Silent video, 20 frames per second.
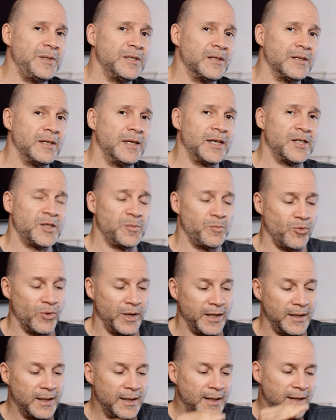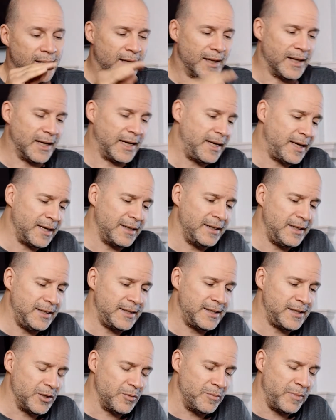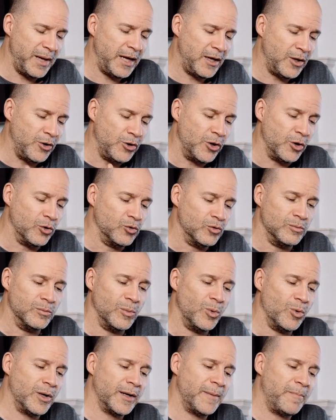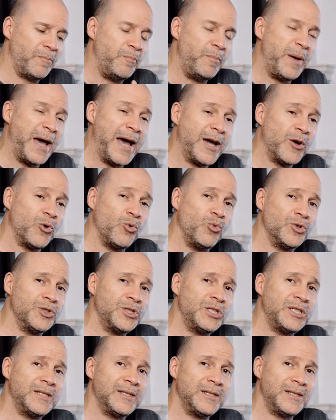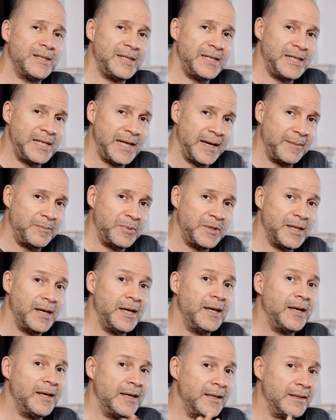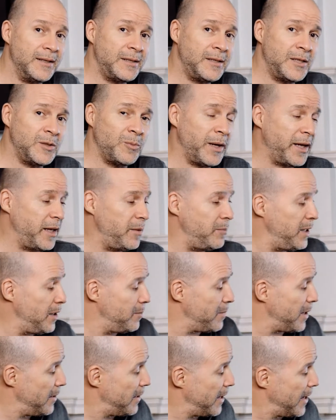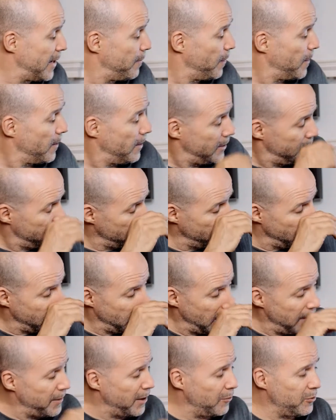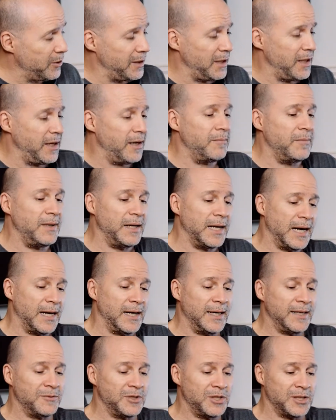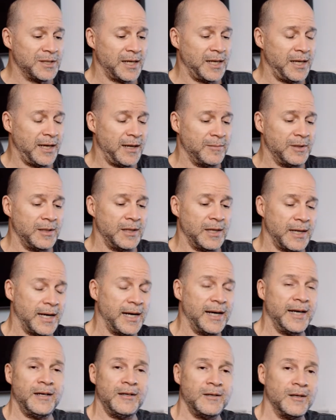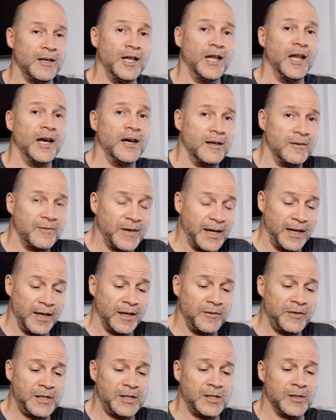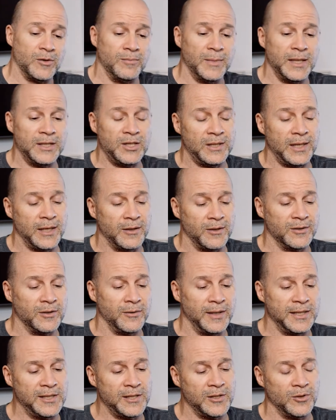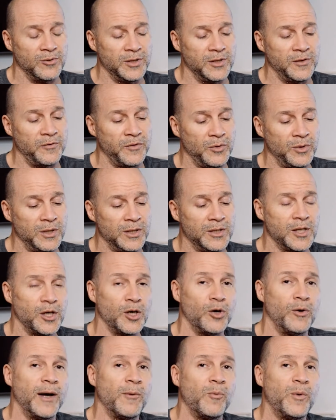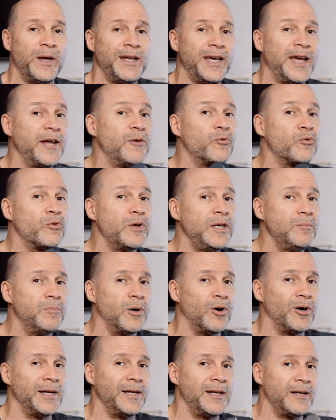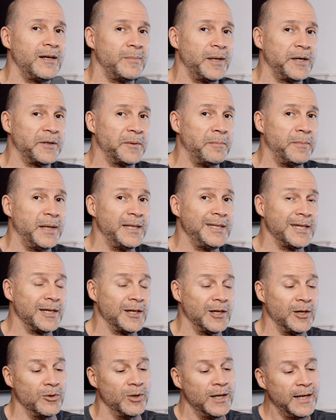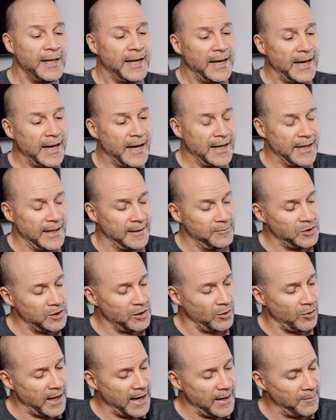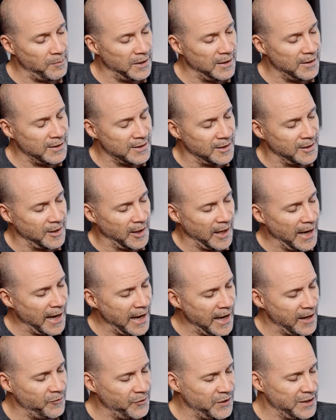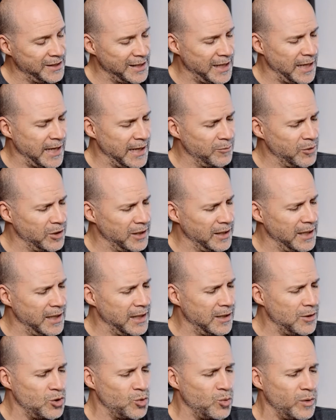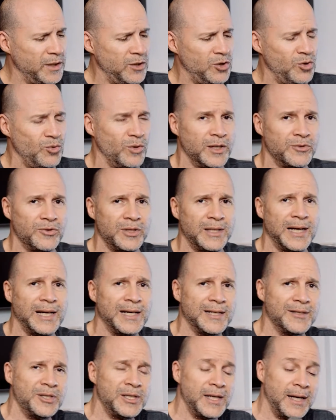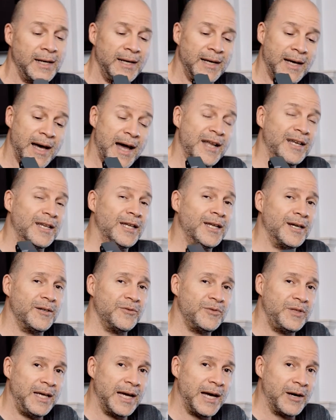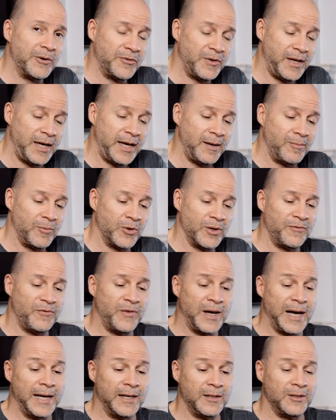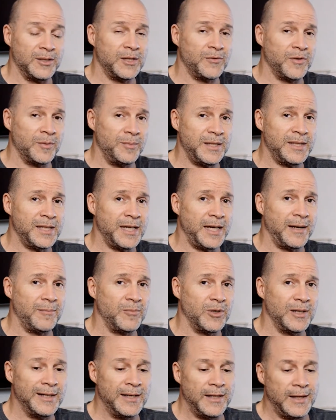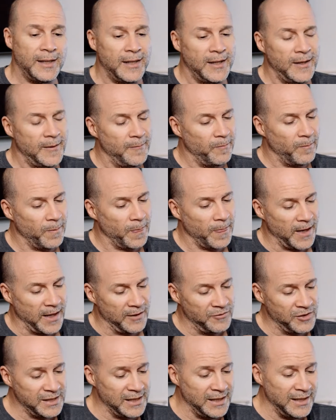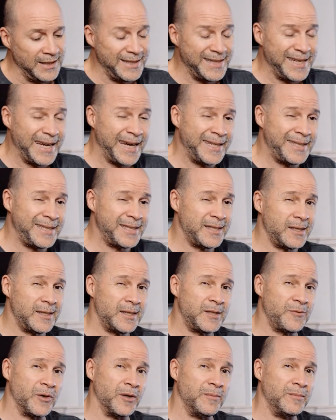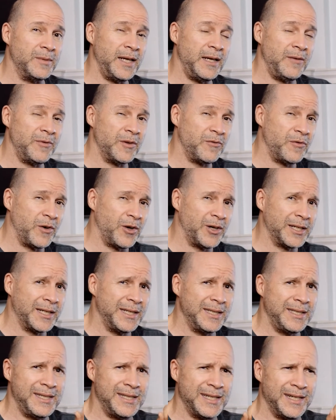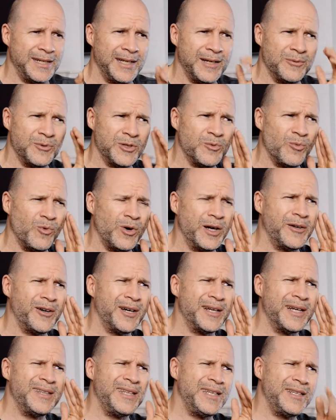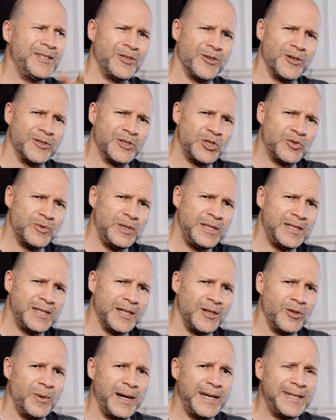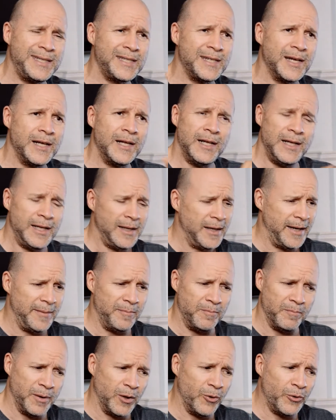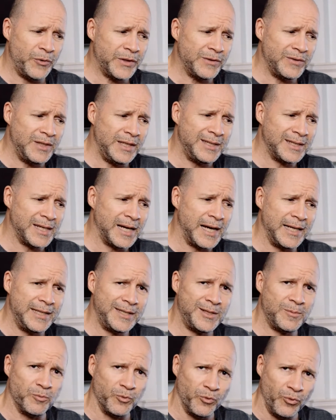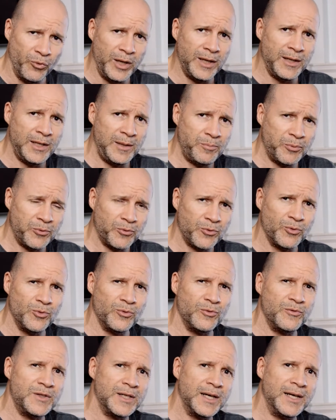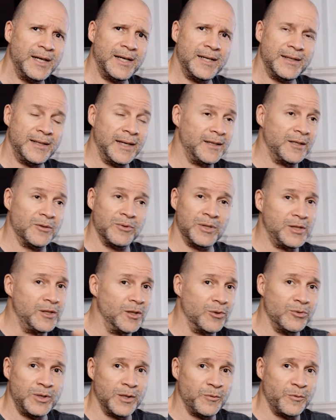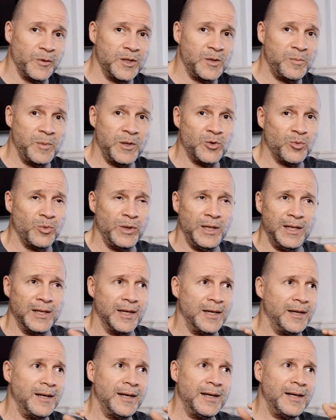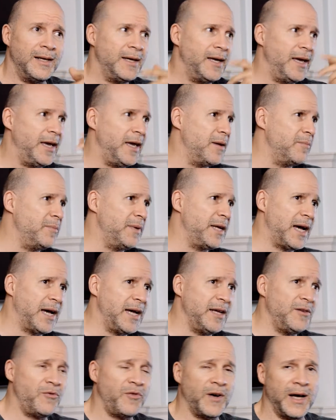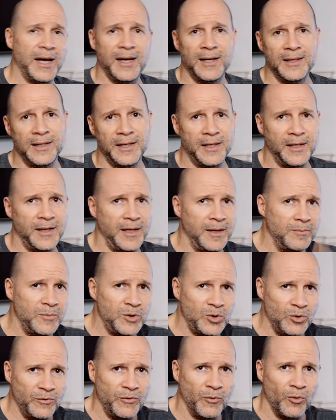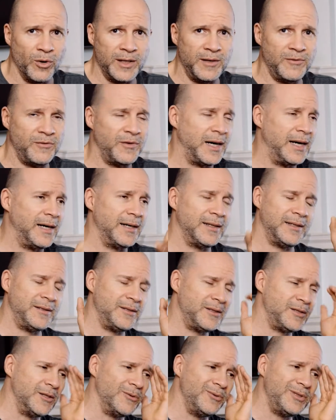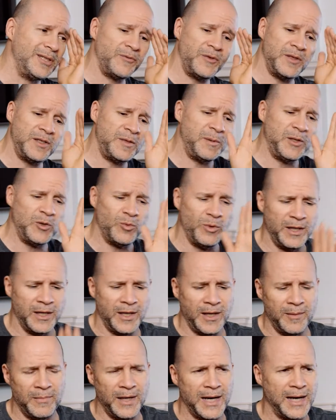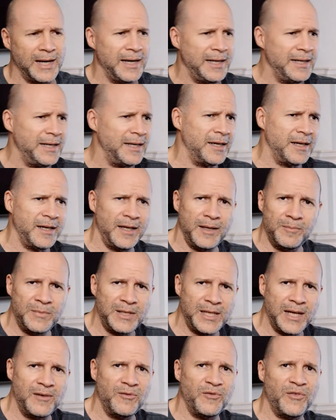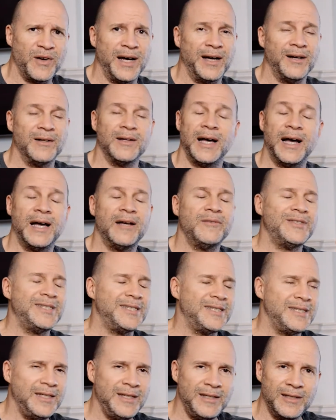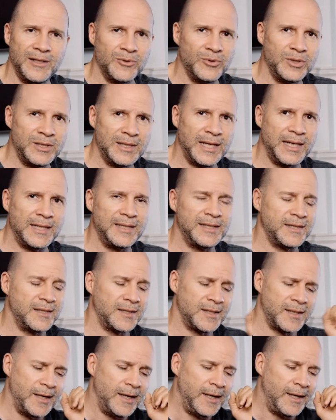to the next point. Leica needs to make no more backwards steps. And this is what I mean by that. So they came out with the M9, which is a camera that I love. I love it so much that although I sold it a few years ago, I went and rebought it about a month ago. And I'm so happy to have this camera again, $2,200. I love the out-of-camera files from this camera. I've seen tests from David Farkas, and there was one on, I think it's called Street Silhouettes. And both of these guys really proved that there is no difference between an M9 file and an M240 file. And there's no difference between an M9 and an M10 file. I've seen those tests,